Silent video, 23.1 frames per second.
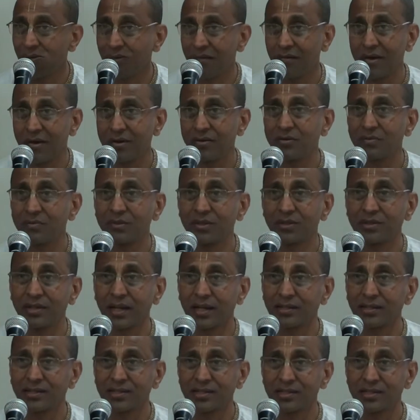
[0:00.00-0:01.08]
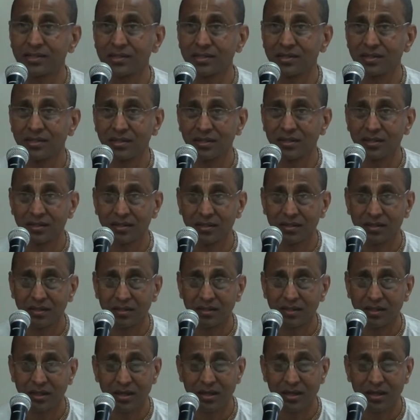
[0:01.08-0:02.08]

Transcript: One who protects the